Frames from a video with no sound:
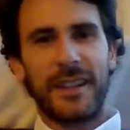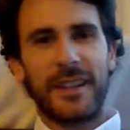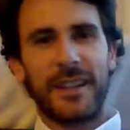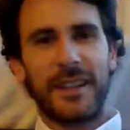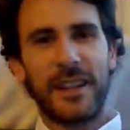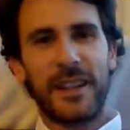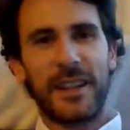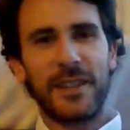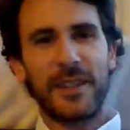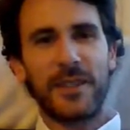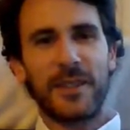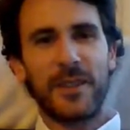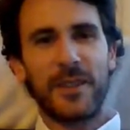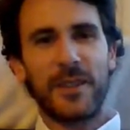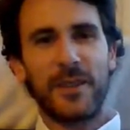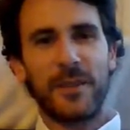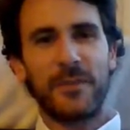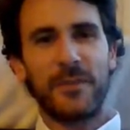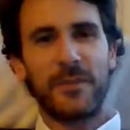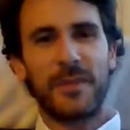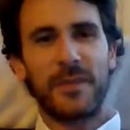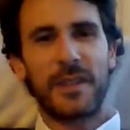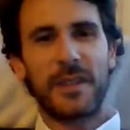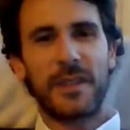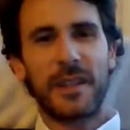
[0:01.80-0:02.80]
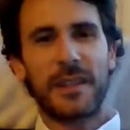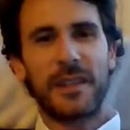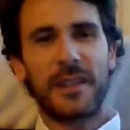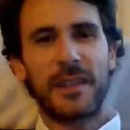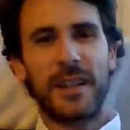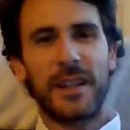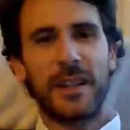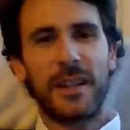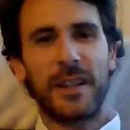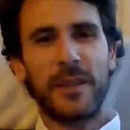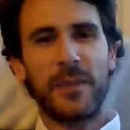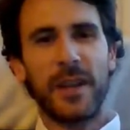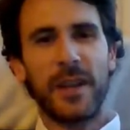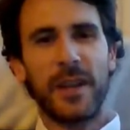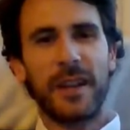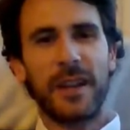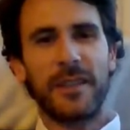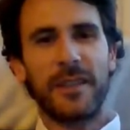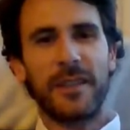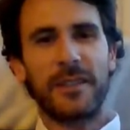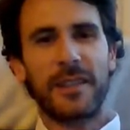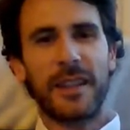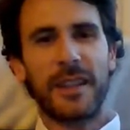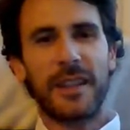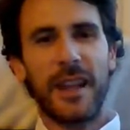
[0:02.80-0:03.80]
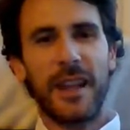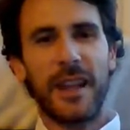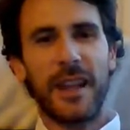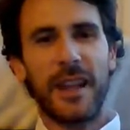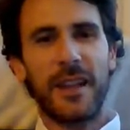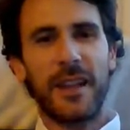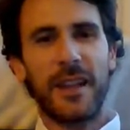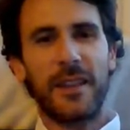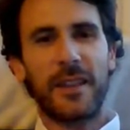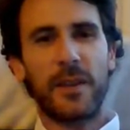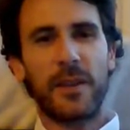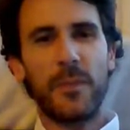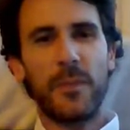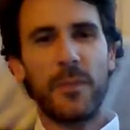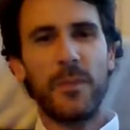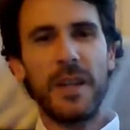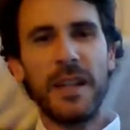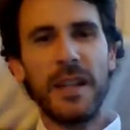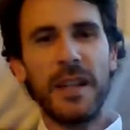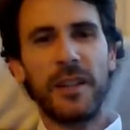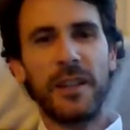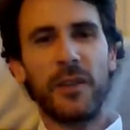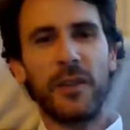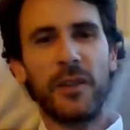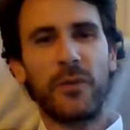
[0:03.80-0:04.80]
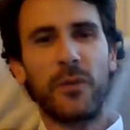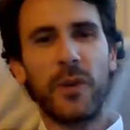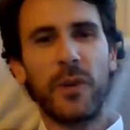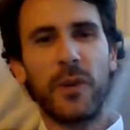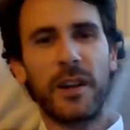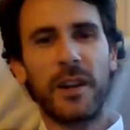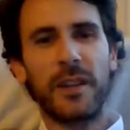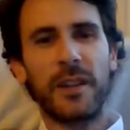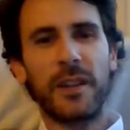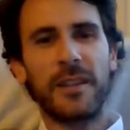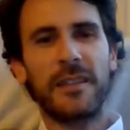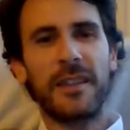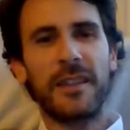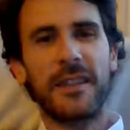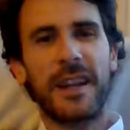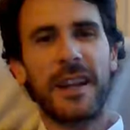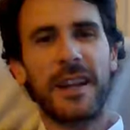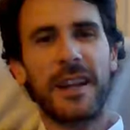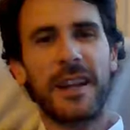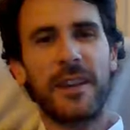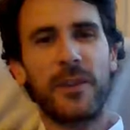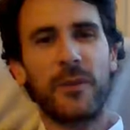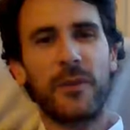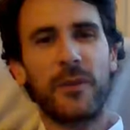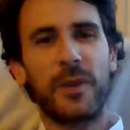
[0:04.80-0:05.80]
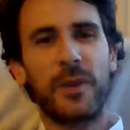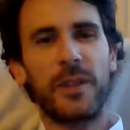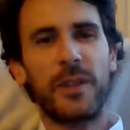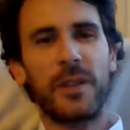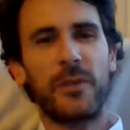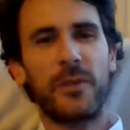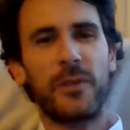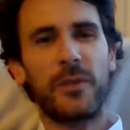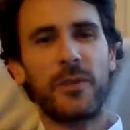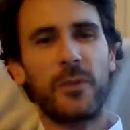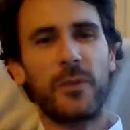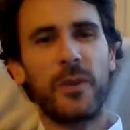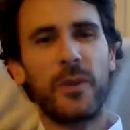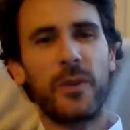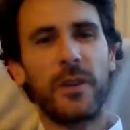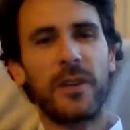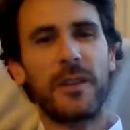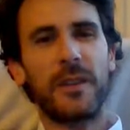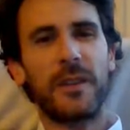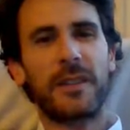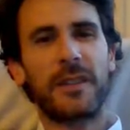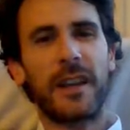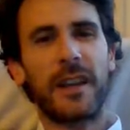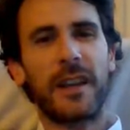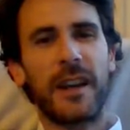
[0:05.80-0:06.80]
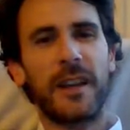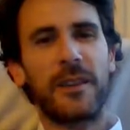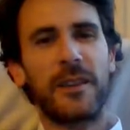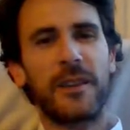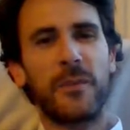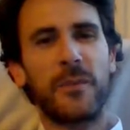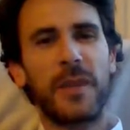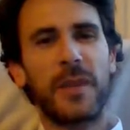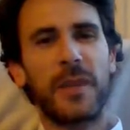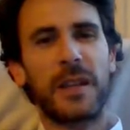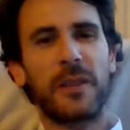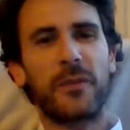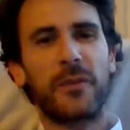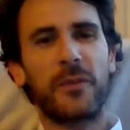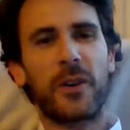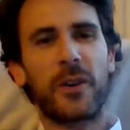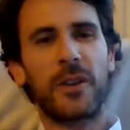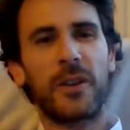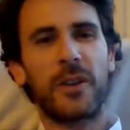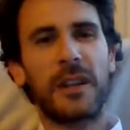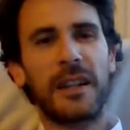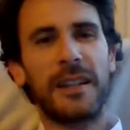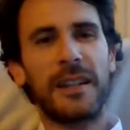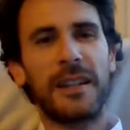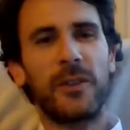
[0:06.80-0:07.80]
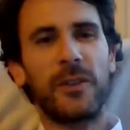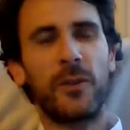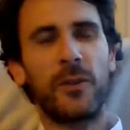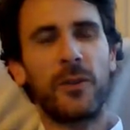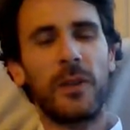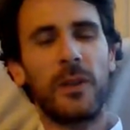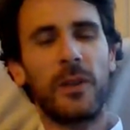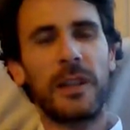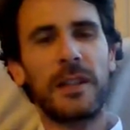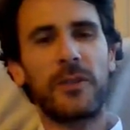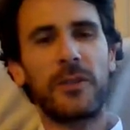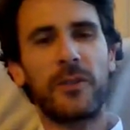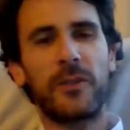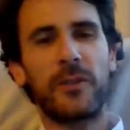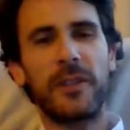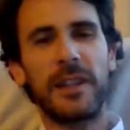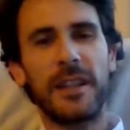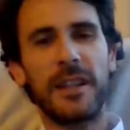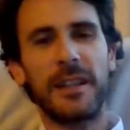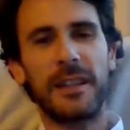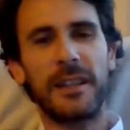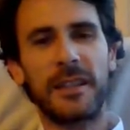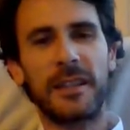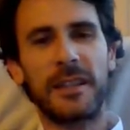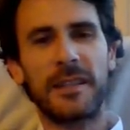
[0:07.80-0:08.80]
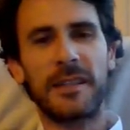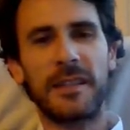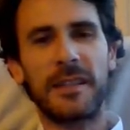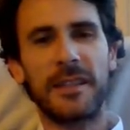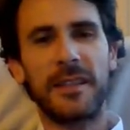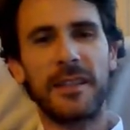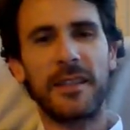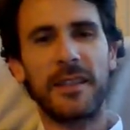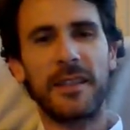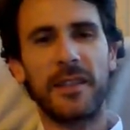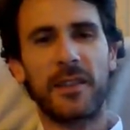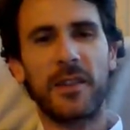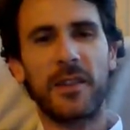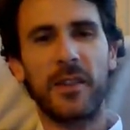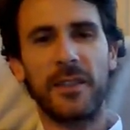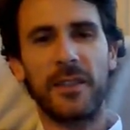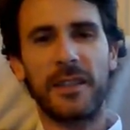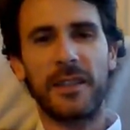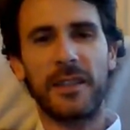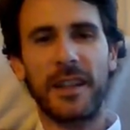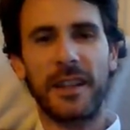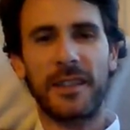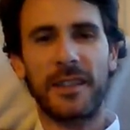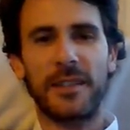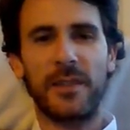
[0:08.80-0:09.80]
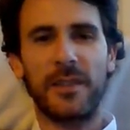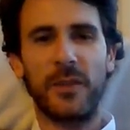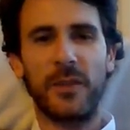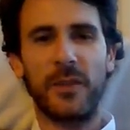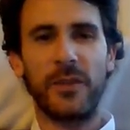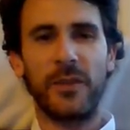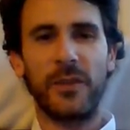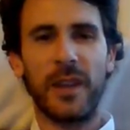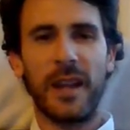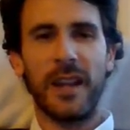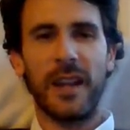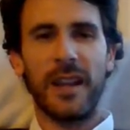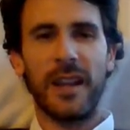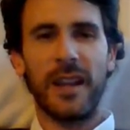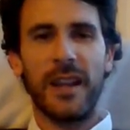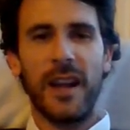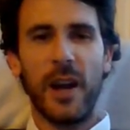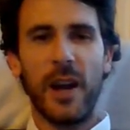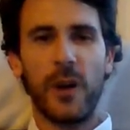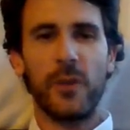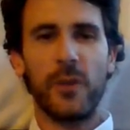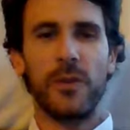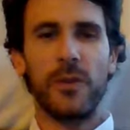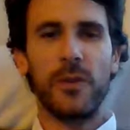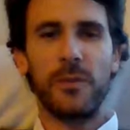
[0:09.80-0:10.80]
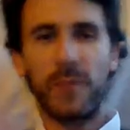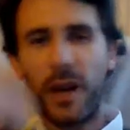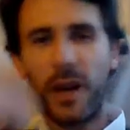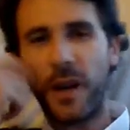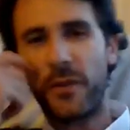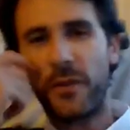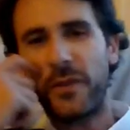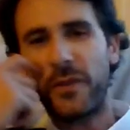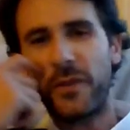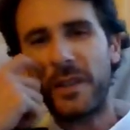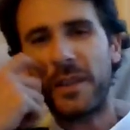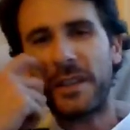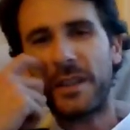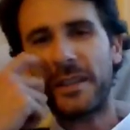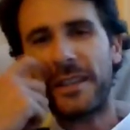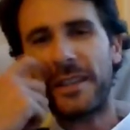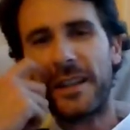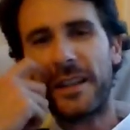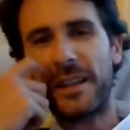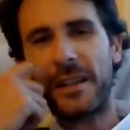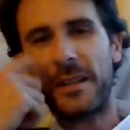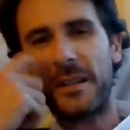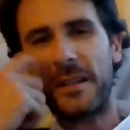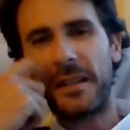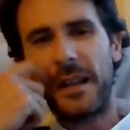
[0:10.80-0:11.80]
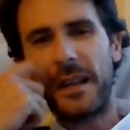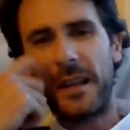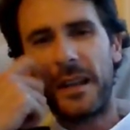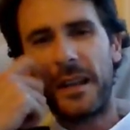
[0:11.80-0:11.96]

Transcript: Hello, so I'm just thinking about the meaning of words and how we use words either metaphorically or literally, and this is in the context of Owen Barfield and